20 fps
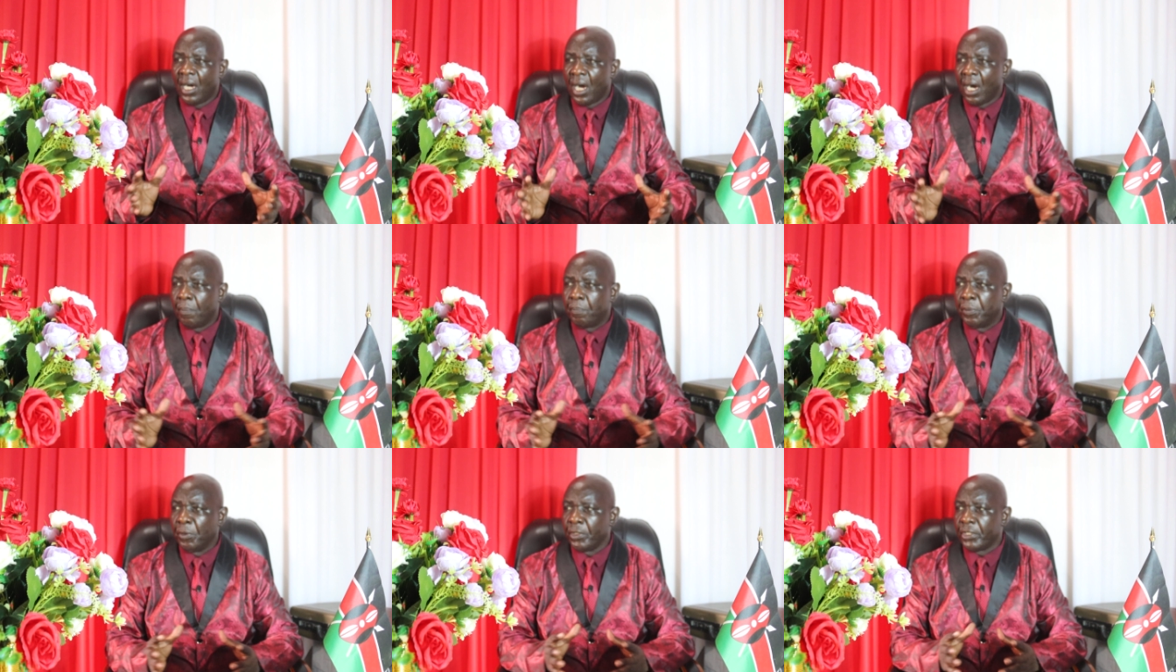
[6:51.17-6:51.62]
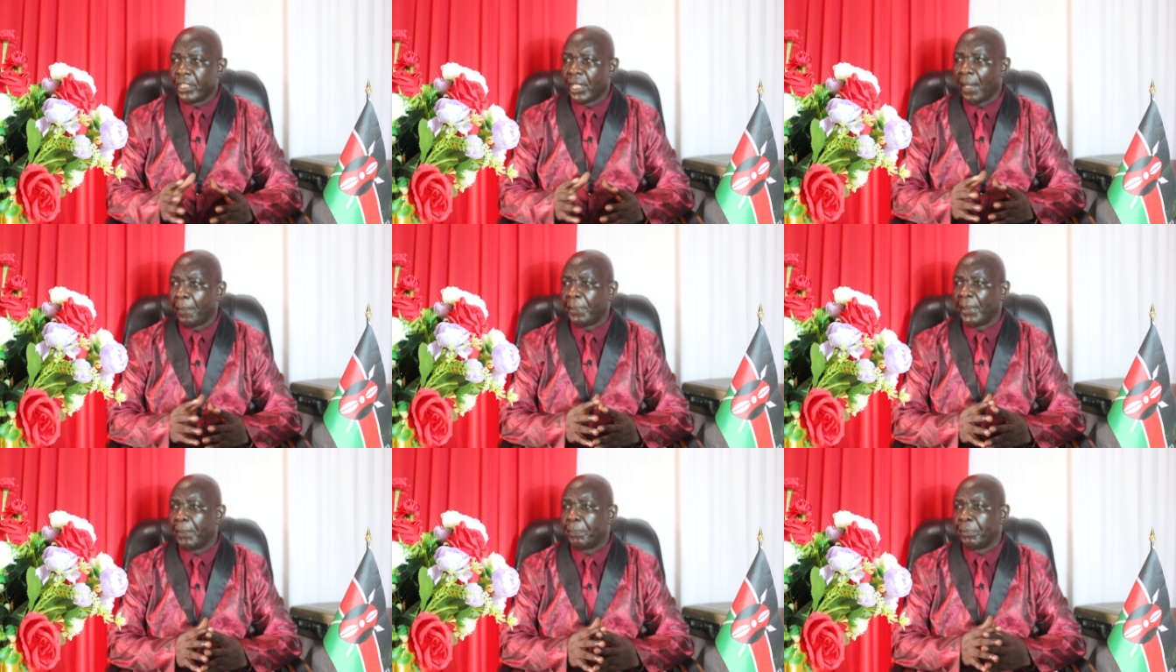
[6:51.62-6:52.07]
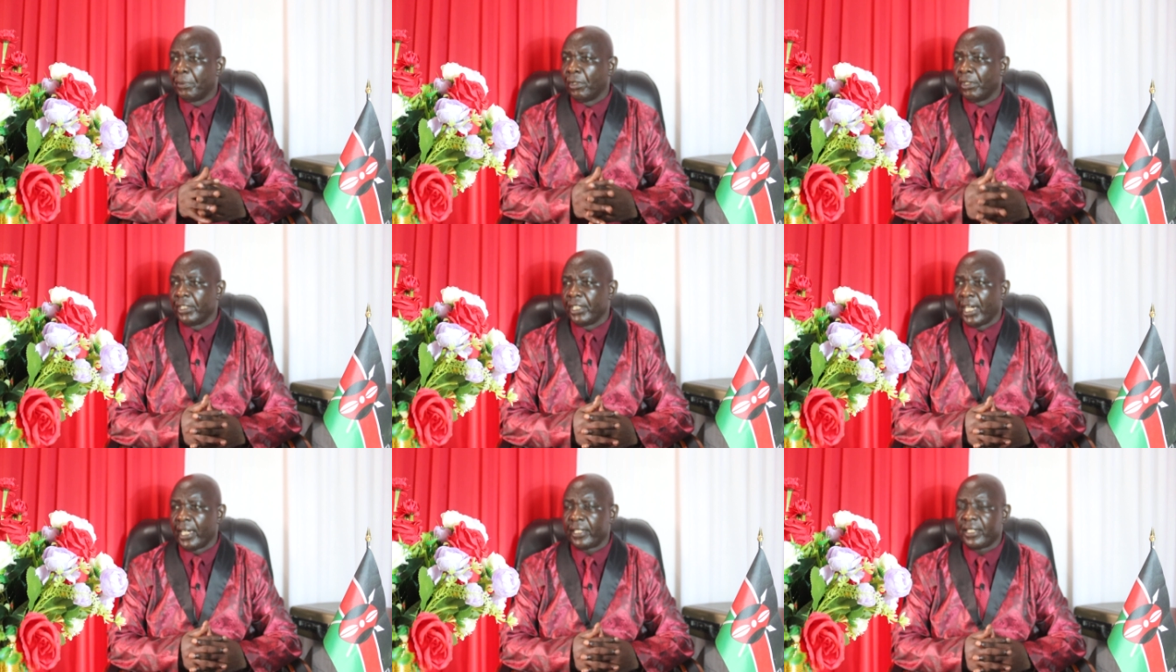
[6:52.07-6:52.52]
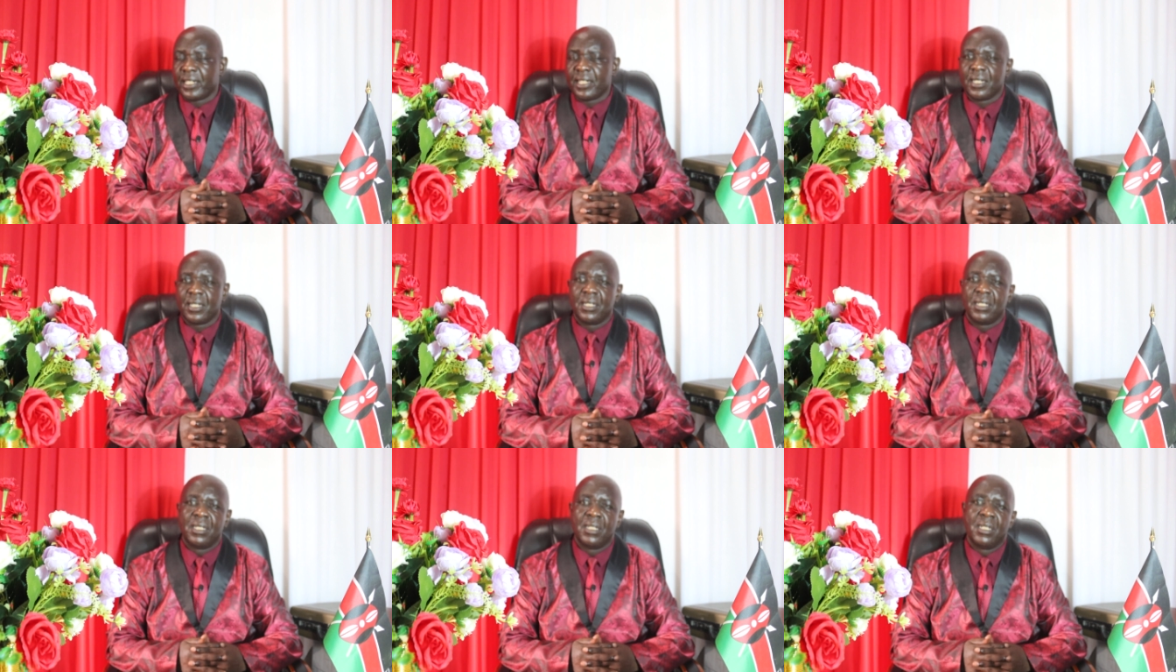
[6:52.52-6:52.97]
I put up a
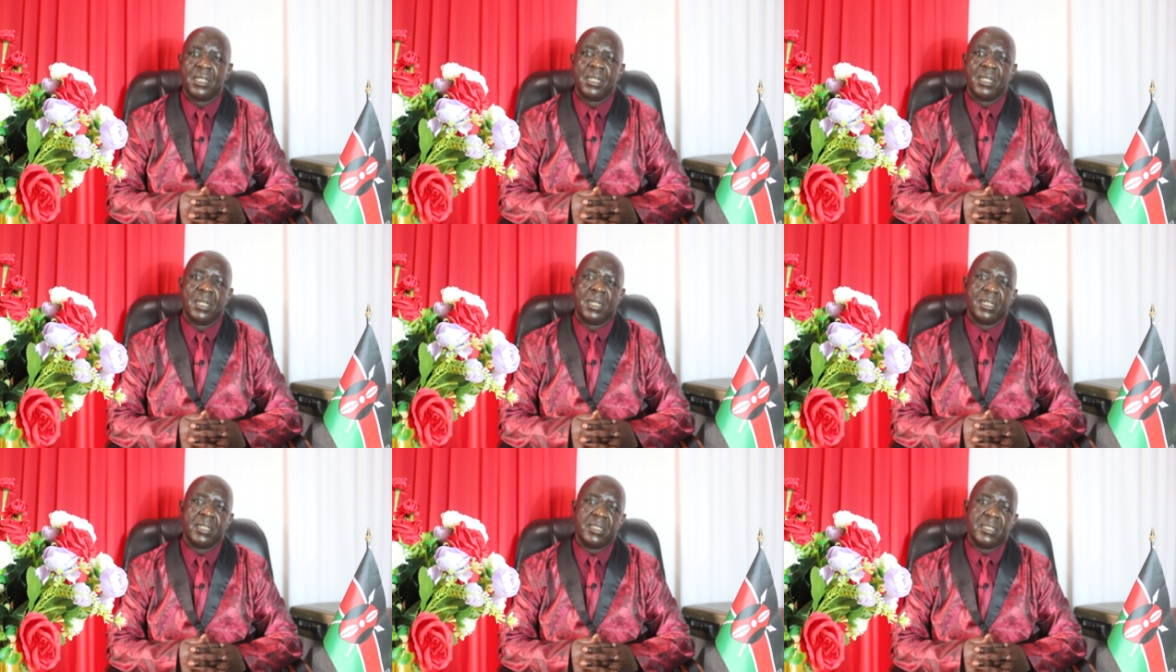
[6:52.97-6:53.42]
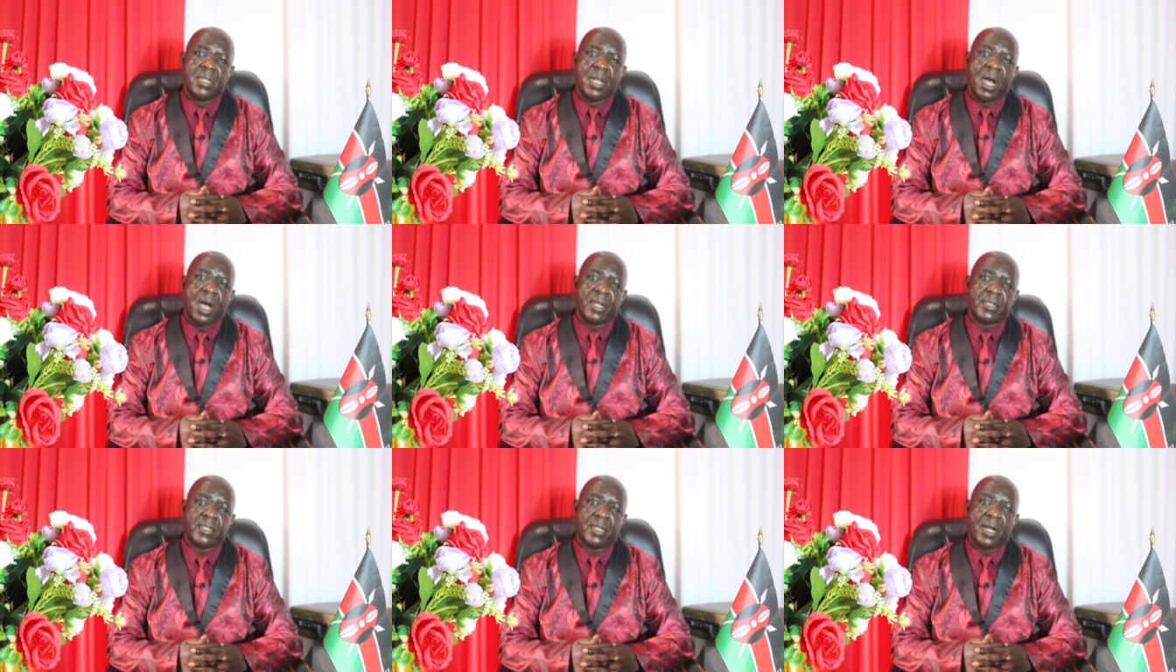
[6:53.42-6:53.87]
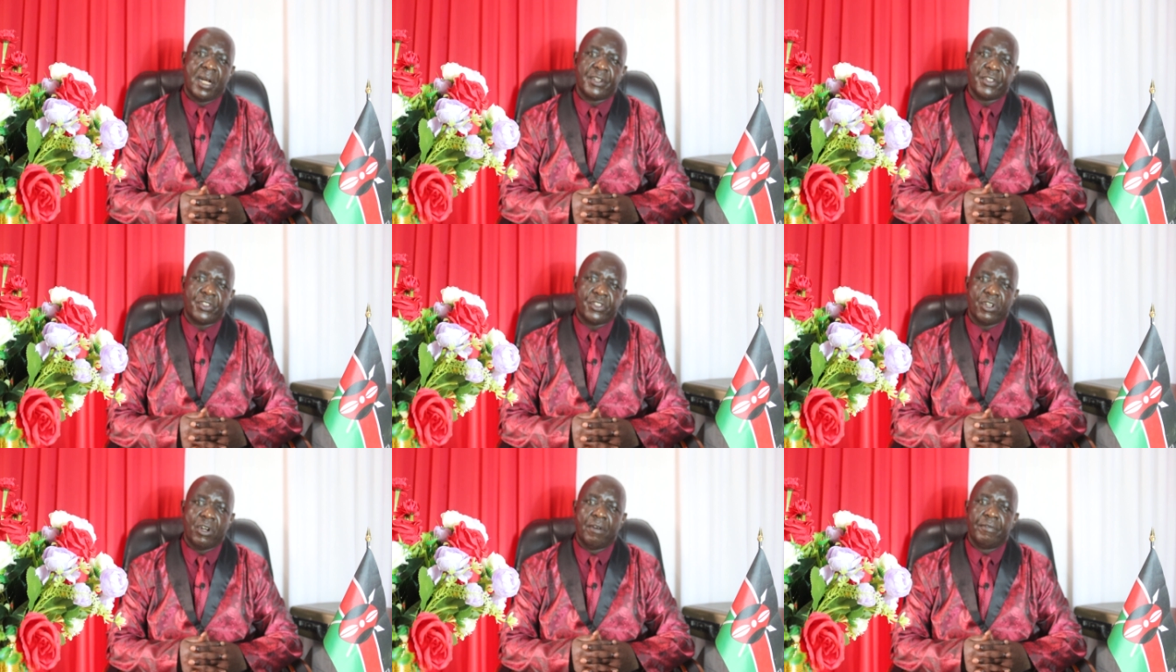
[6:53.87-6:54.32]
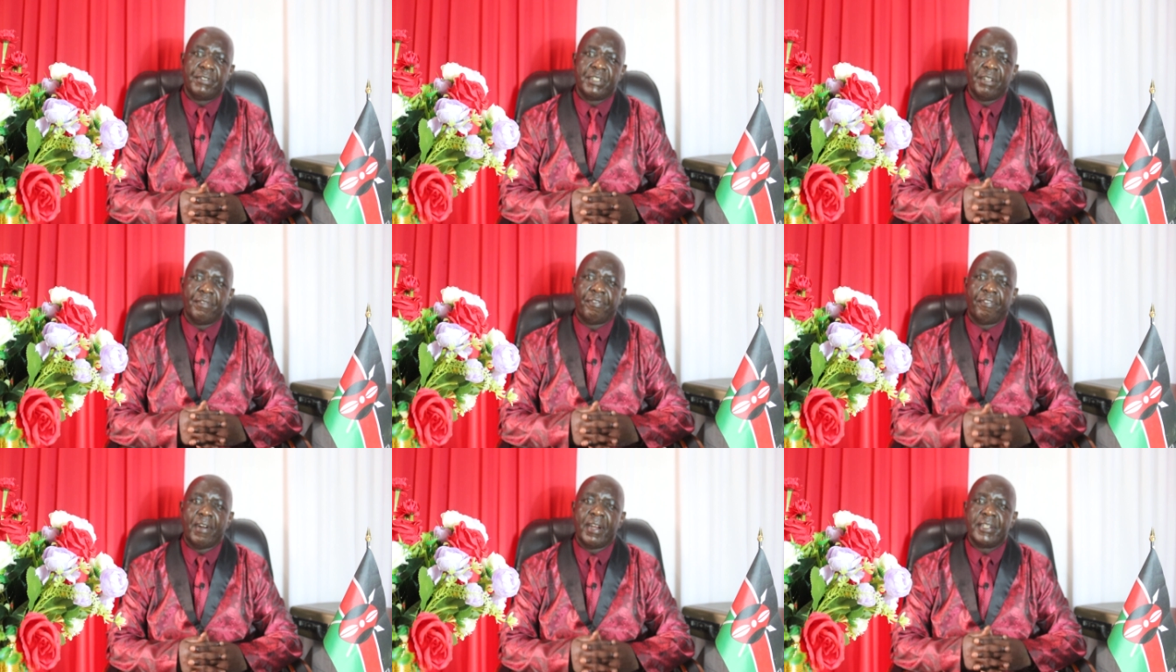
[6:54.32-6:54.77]
product that can solve
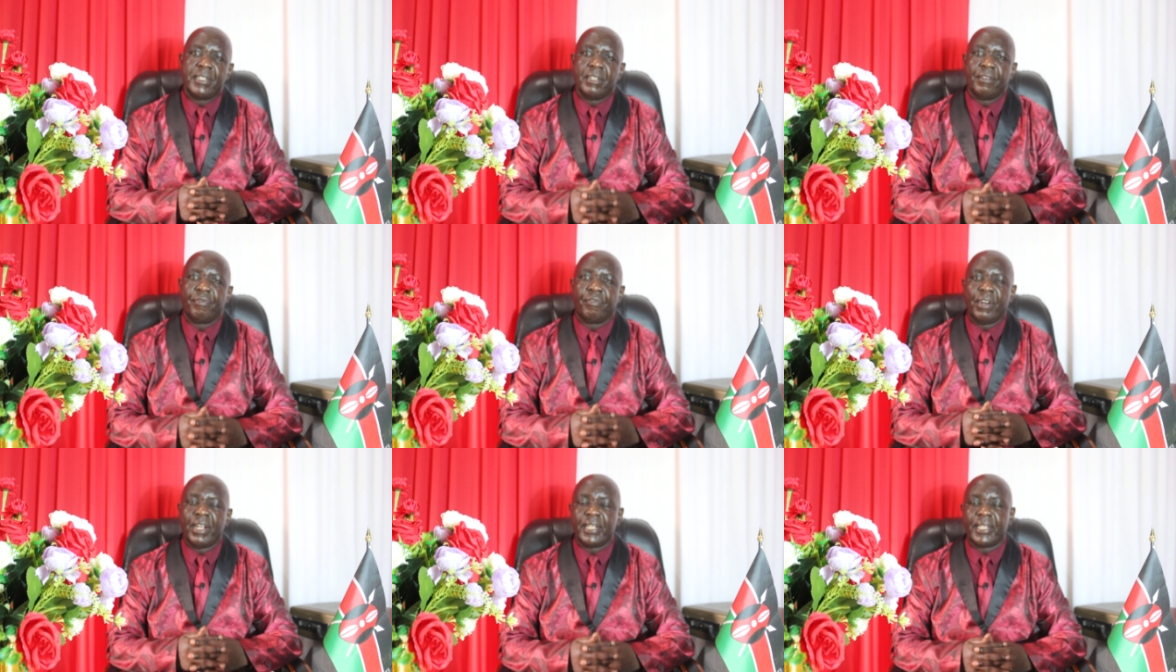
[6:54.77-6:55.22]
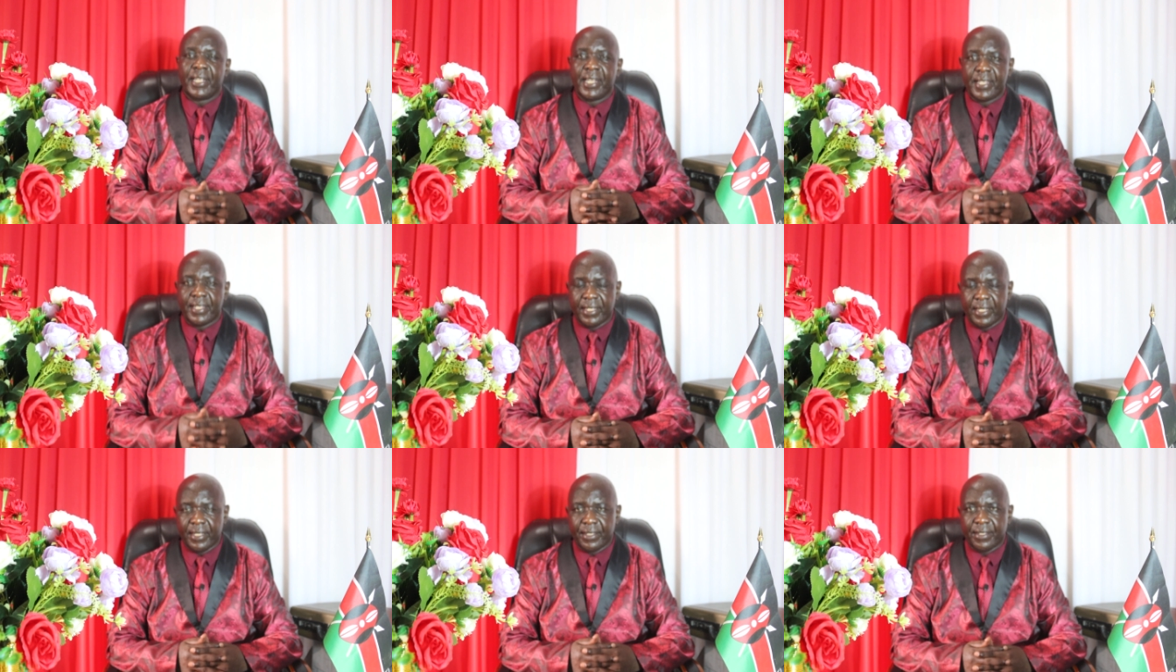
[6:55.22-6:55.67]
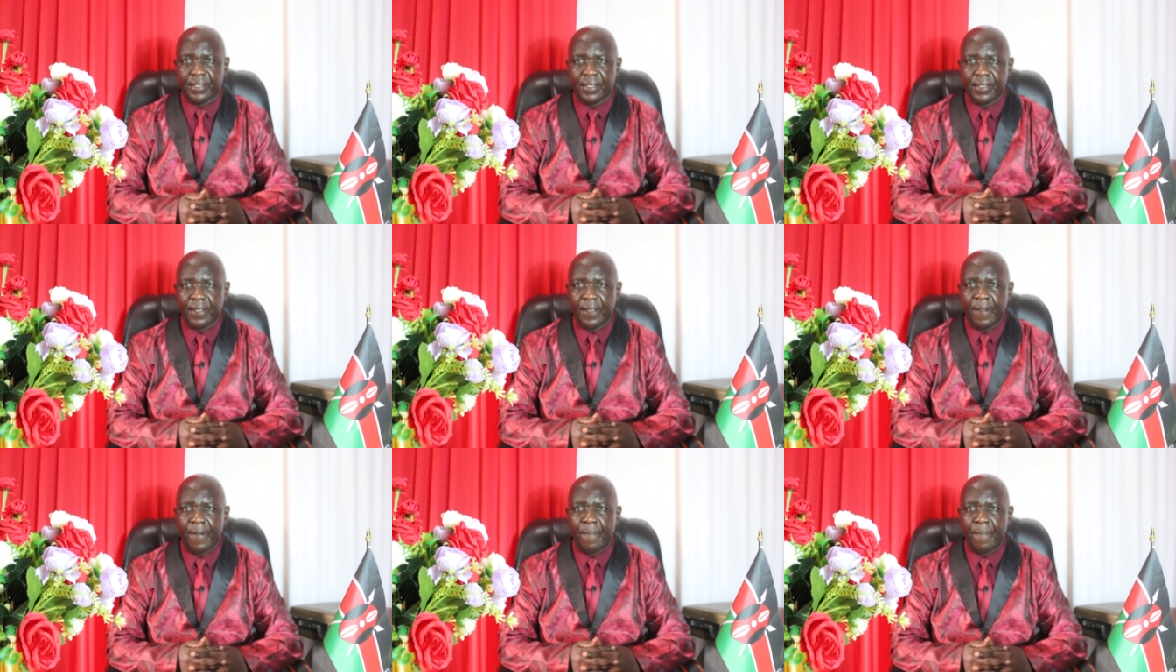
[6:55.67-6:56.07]
different cases.